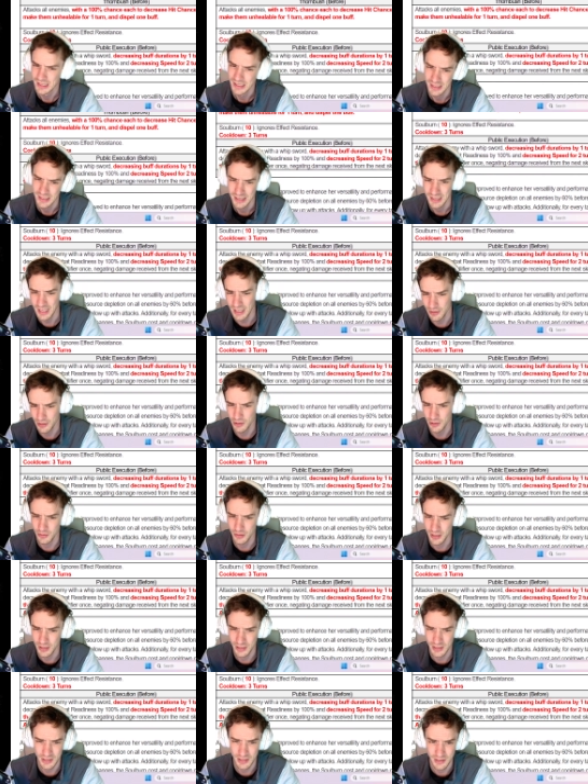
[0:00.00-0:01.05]
I don't know.
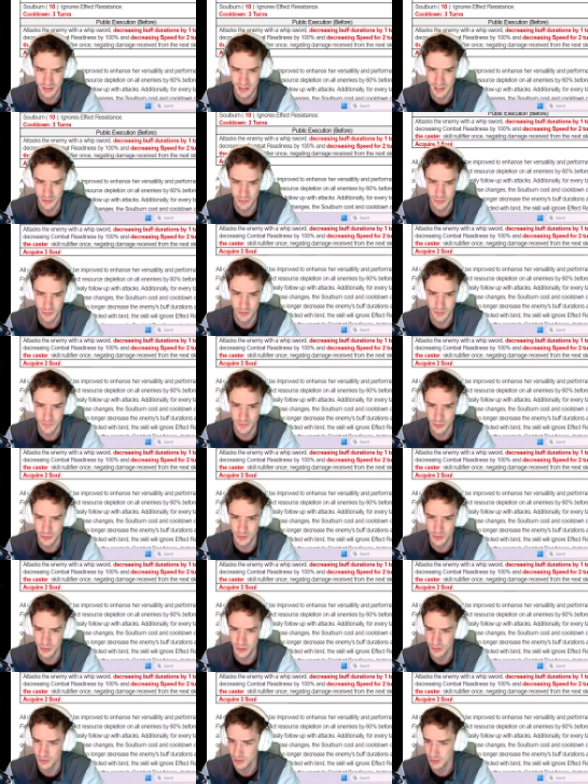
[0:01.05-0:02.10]
Litica is kind of cool.
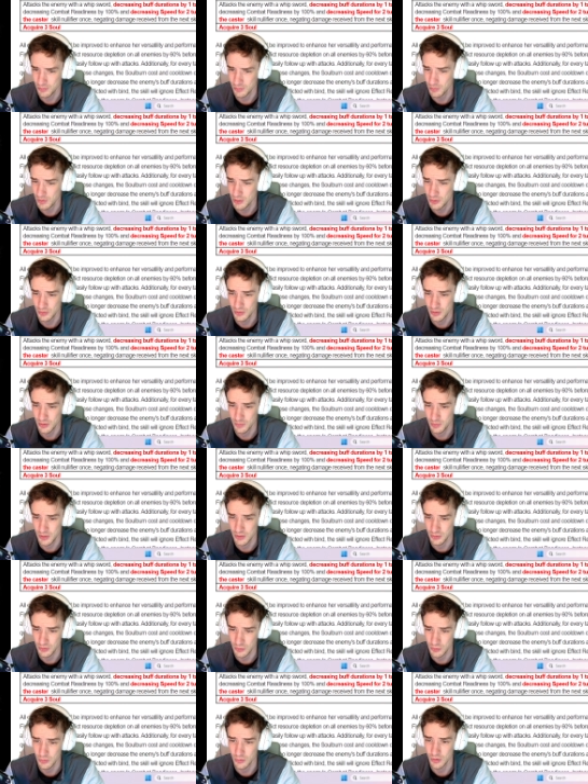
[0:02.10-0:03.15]
Inflicts the resource depletion
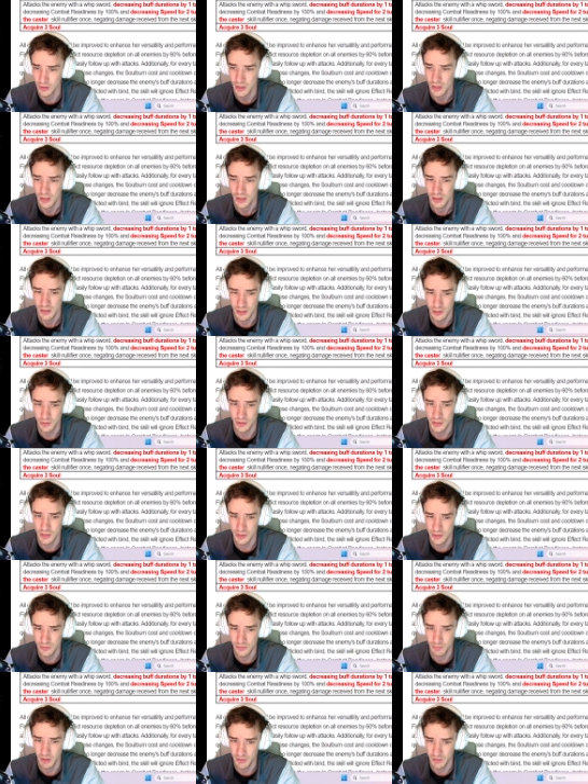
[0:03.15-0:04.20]
is cool.
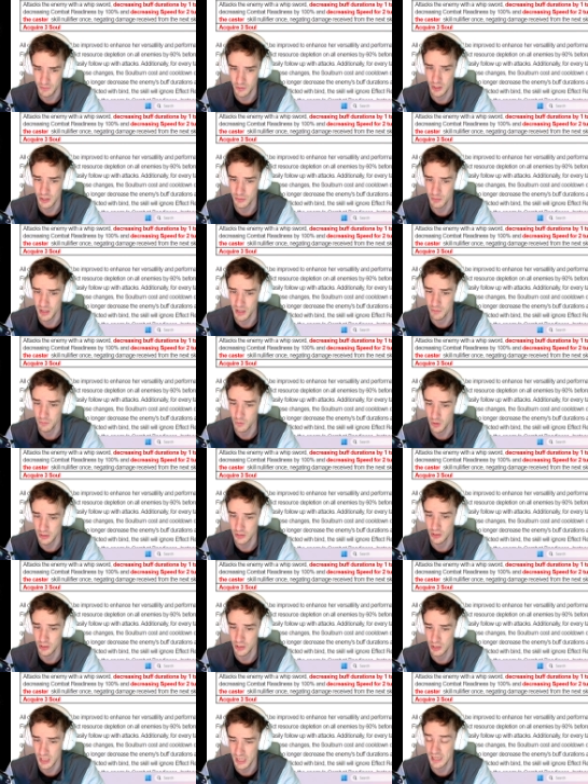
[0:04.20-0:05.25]
Decreasing buff duration by 1
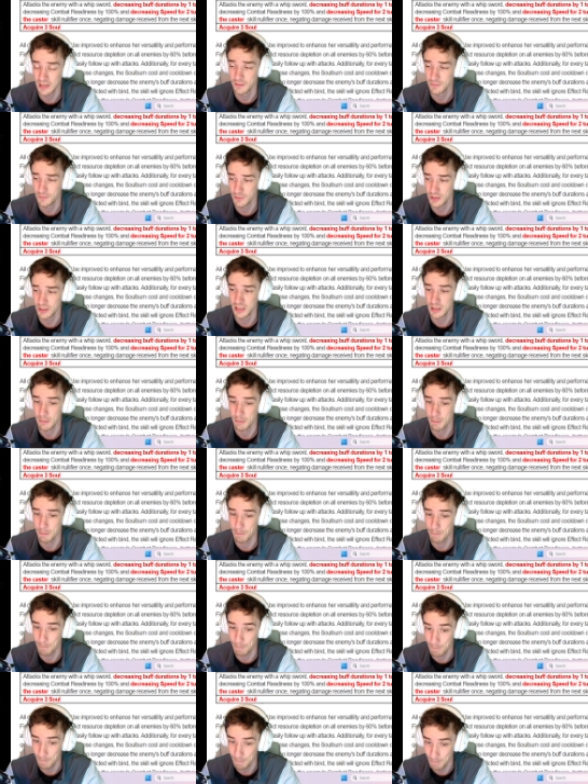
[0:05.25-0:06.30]
turn and inflicting
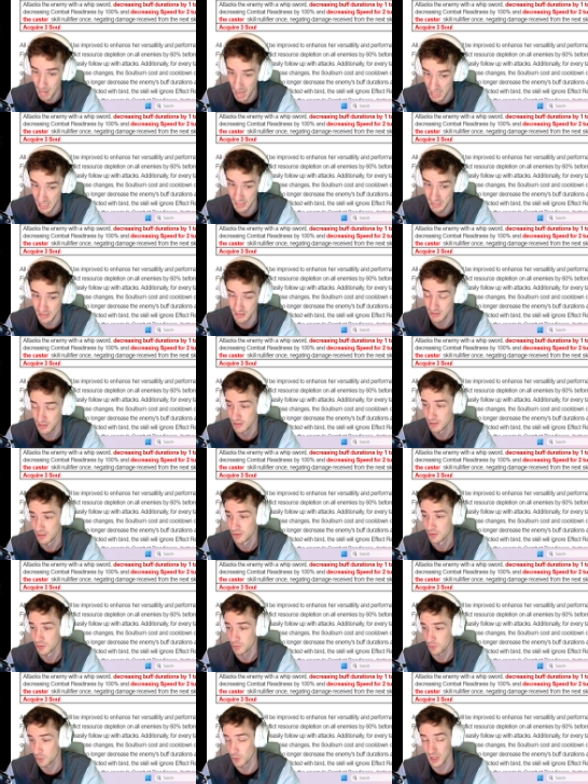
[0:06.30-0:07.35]
bind
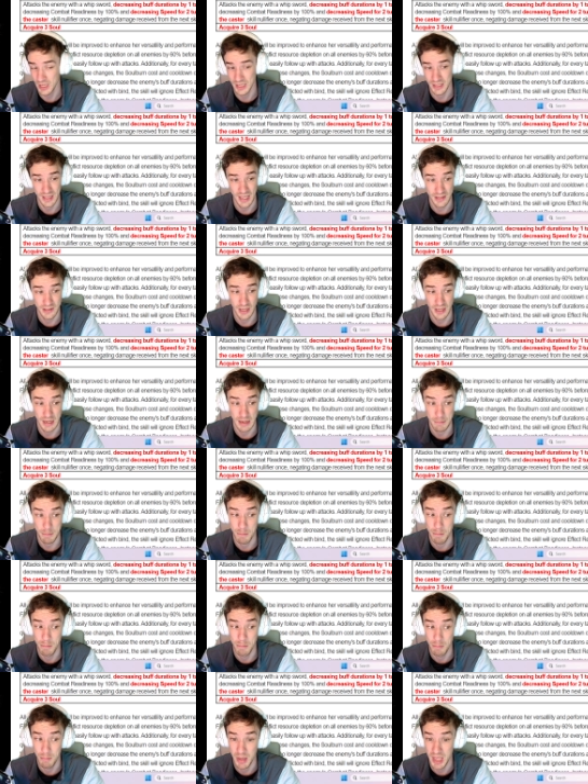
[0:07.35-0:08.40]
Wait, that's a
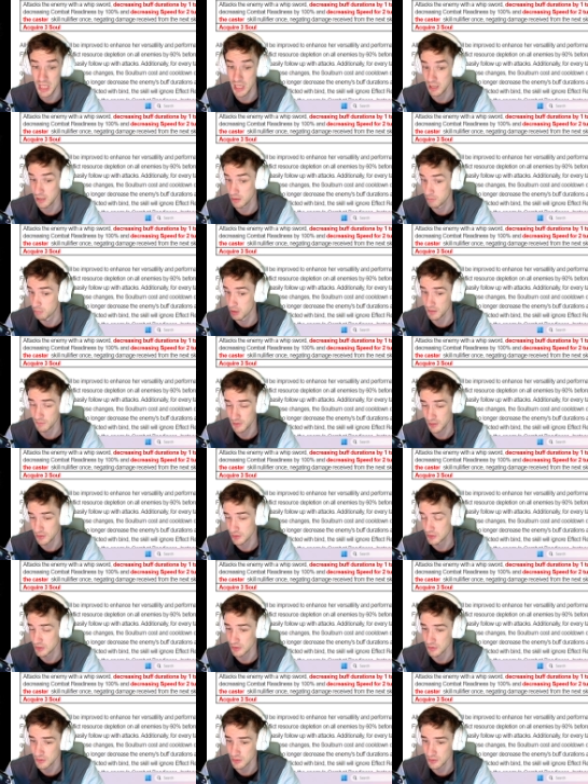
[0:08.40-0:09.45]
big buff to the
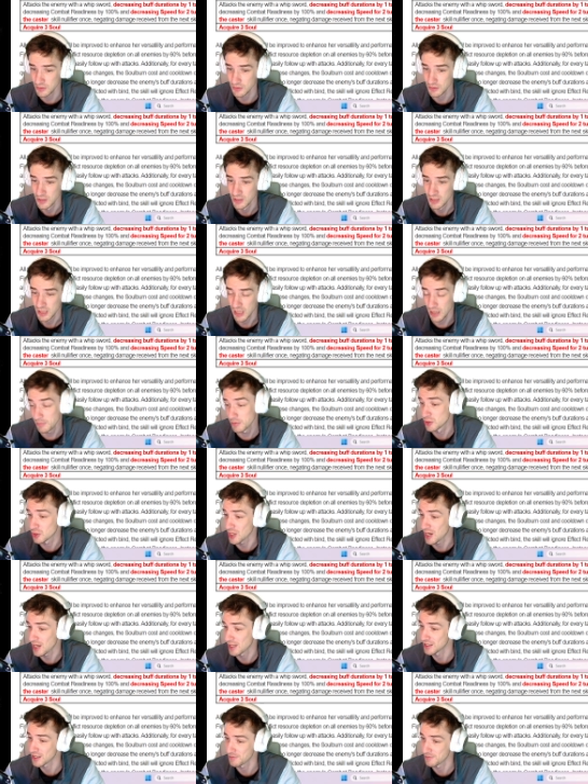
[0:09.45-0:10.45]
skill too. I'm gonna try her.